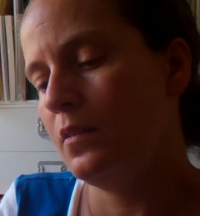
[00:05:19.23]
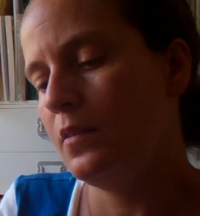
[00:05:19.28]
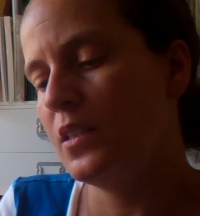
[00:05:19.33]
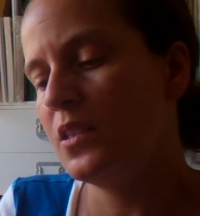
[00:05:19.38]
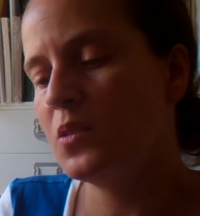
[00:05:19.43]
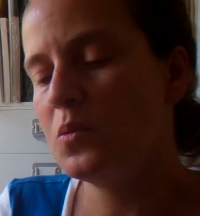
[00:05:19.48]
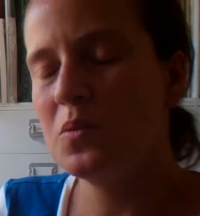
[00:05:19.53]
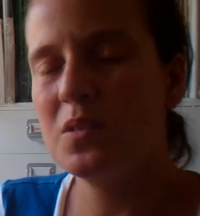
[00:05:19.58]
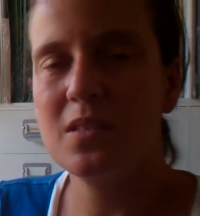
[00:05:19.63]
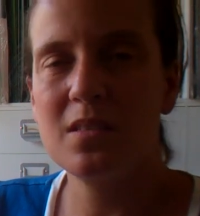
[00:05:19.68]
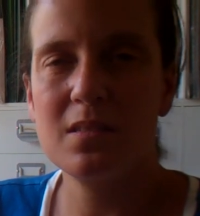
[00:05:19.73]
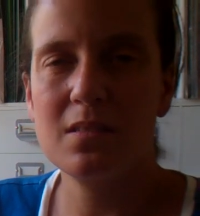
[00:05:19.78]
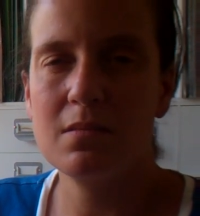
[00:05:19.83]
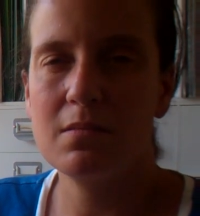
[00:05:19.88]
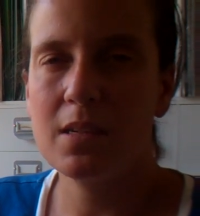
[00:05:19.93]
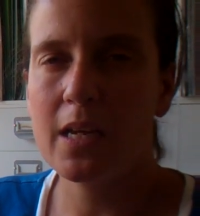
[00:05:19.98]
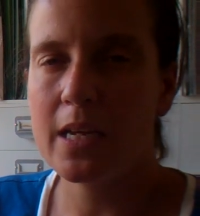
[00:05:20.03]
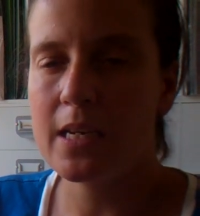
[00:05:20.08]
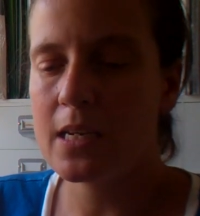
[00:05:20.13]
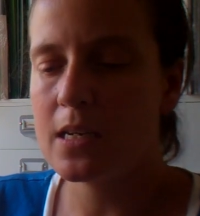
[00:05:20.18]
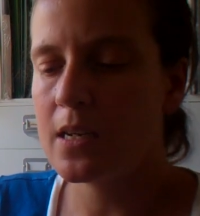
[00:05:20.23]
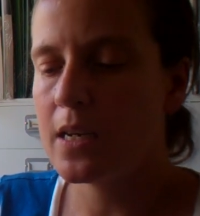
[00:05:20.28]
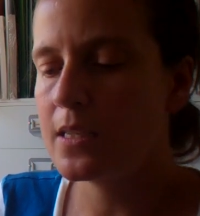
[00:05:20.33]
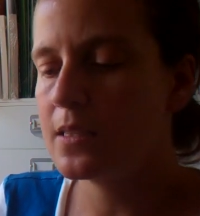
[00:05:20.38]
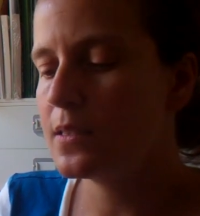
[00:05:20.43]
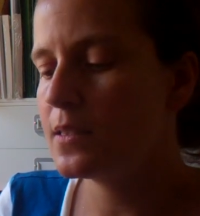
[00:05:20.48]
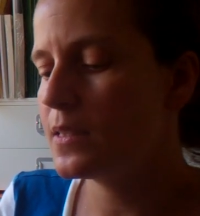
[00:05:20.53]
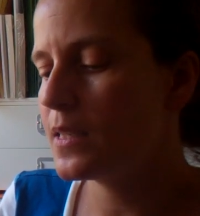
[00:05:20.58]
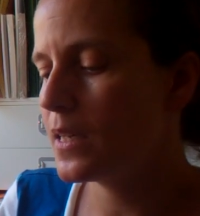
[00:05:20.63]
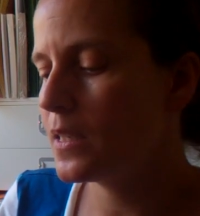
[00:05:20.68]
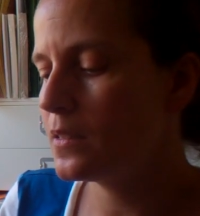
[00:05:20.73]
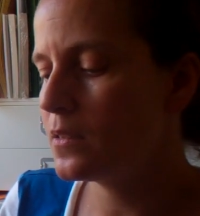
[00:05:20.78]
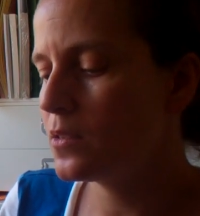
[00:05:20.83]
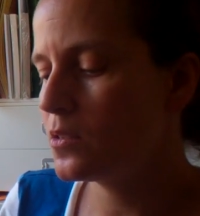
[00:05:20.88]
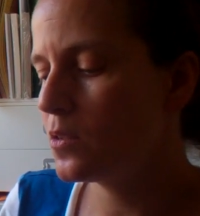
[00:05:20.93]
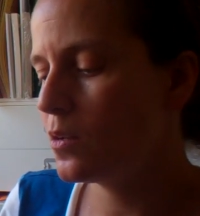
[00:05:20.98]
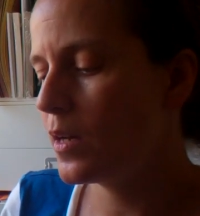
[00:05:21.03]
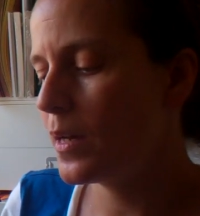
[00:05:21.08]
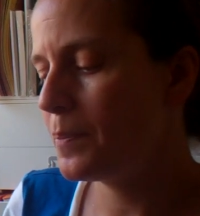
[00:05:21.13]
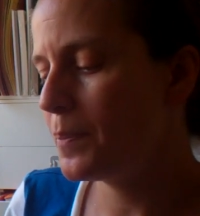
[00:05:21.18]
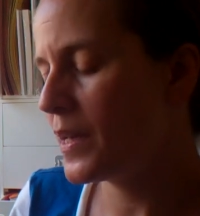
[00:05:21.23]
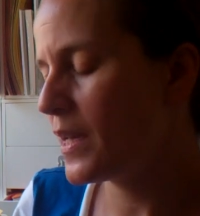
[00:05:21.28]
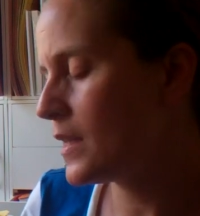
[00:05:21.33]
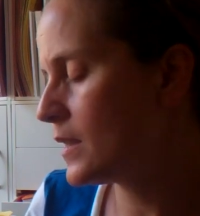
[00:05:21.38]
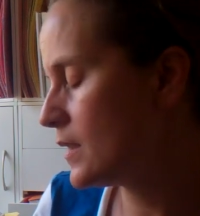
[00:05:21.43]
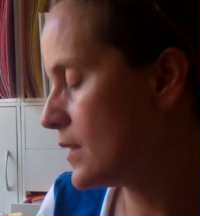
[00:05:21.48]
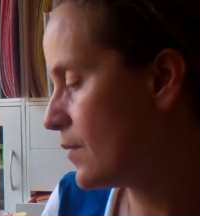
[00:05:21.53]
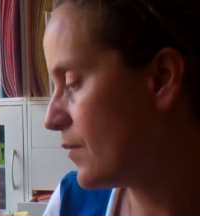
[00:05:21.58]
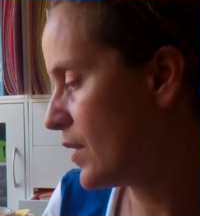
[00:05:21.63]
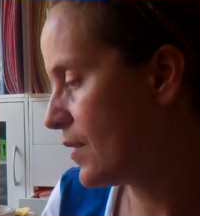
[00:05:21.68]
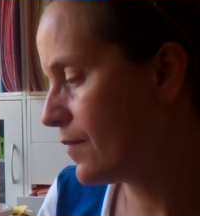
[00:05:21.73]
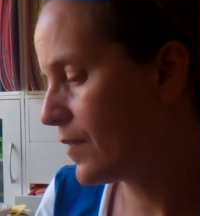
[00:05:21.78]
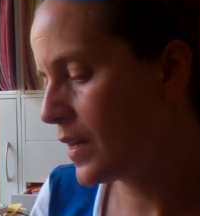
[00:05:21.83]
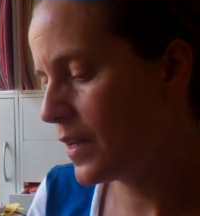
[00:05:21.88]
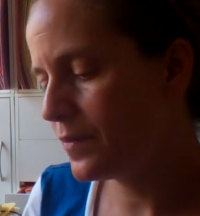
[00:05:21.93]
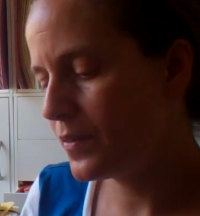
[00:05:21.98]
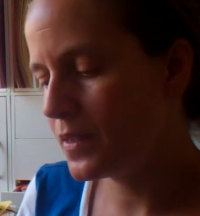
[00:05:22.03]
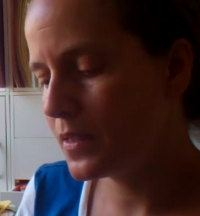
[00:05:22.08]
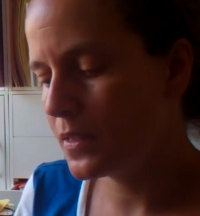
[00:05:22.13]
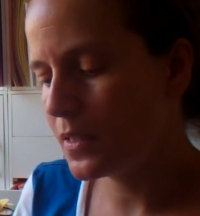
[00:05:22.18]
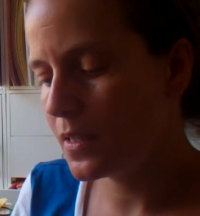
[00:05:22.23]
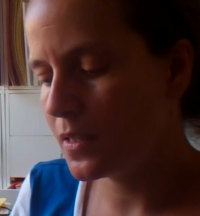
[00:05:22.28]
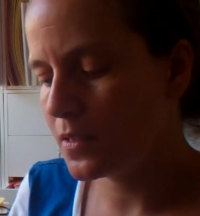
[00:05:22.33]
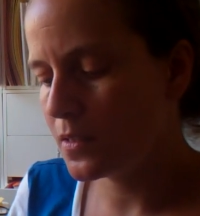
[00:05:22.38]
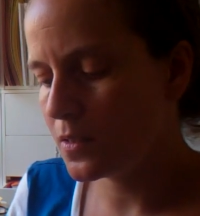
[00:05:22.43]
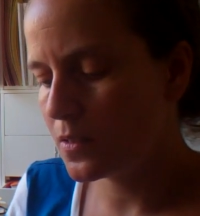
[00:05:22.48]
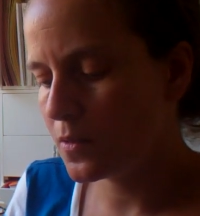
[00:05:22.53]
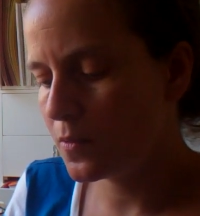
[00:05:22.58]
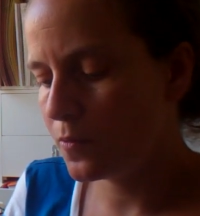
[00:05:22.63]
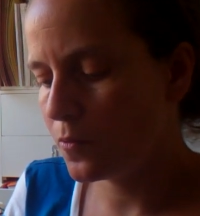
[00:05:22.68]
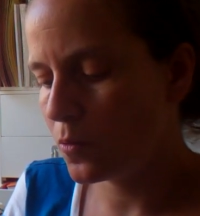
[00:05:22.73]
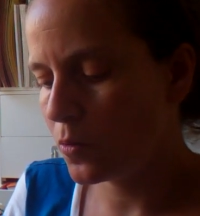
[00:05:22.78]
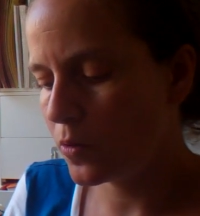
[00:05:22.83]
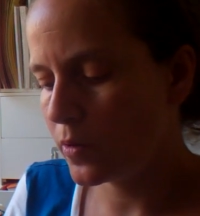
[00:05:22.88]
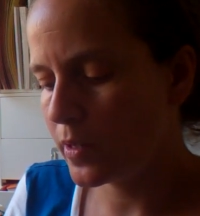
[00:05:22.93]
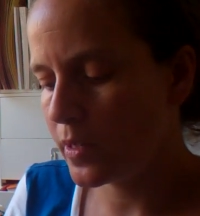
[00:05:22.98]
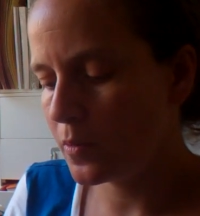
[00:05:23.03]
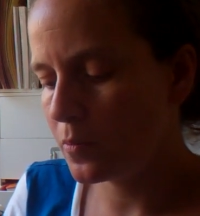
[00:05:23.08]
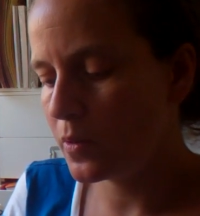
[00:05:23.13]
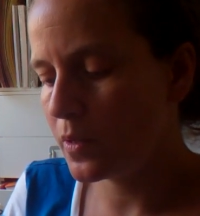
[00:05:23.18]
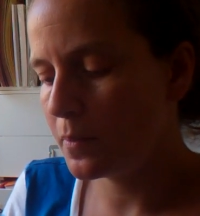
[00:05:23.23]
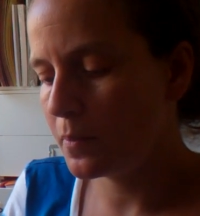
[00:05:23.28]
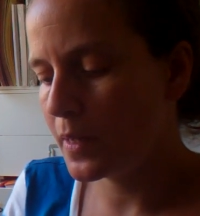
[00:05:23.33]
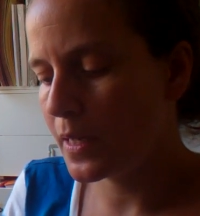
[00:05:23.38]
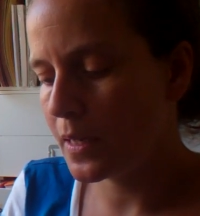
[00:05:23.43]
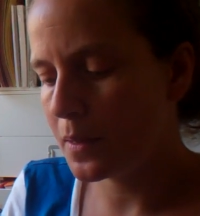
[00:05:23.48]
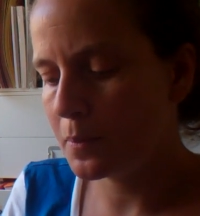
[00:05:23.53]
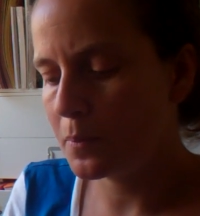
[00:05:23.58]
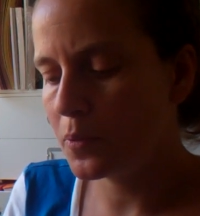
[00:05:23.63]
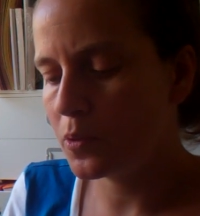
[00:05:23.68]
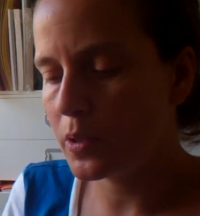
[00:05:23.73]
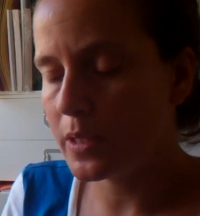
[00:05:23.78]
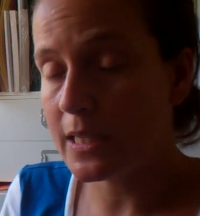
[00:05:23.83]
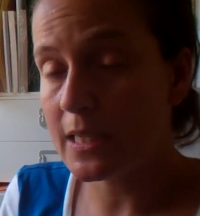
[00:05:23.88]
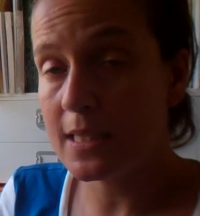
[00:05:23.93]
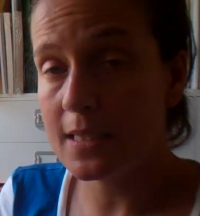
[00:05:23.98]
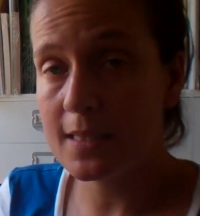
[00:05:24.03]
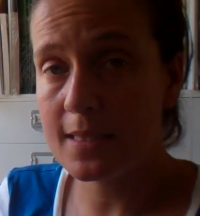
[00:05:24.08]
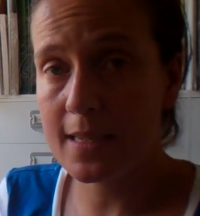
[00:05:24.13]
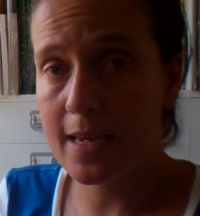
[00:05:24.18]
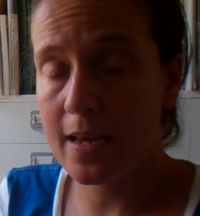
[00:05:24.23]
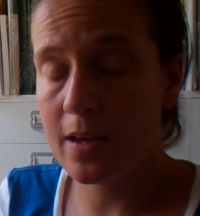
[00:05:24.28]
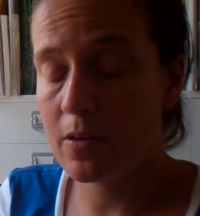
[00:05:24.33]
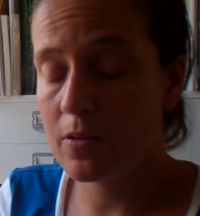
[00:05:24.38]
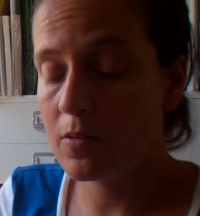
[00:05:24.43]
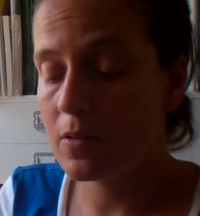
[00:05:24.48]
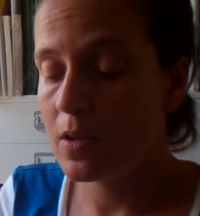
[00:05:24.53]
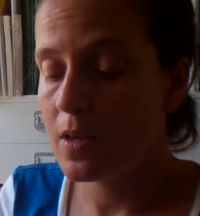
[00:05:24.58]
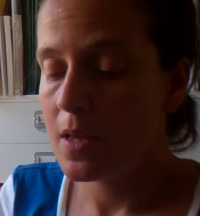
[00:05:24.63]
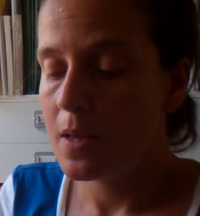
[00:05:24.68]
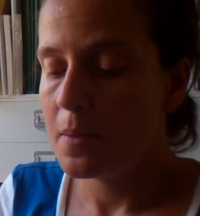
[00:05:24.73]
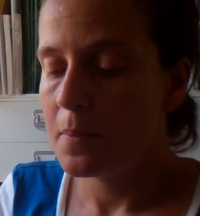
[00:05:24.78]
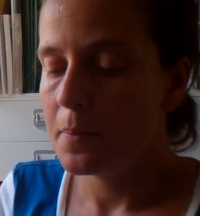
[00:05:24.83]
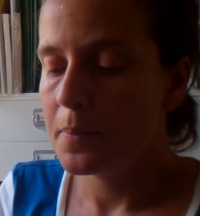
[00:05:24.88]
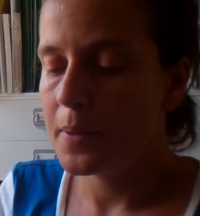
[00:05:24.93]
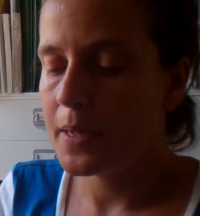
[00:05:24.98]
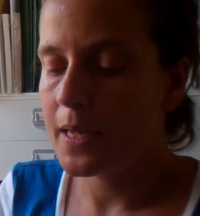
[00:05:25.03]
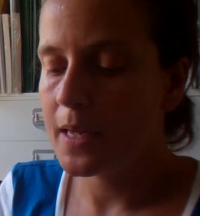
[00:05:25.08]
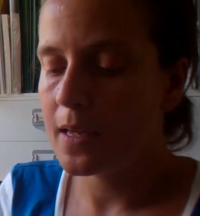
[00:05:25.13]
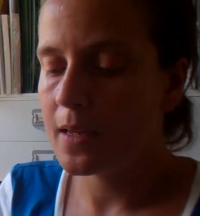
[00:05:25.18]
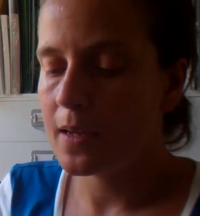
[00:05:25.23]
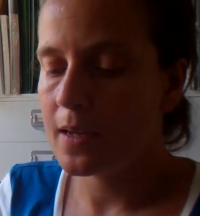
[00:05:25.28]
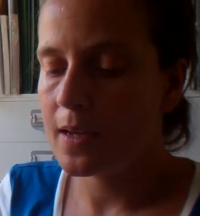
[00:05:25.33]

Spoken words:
This was 99 cents, so I paid 75 cents for it with my employee discount. But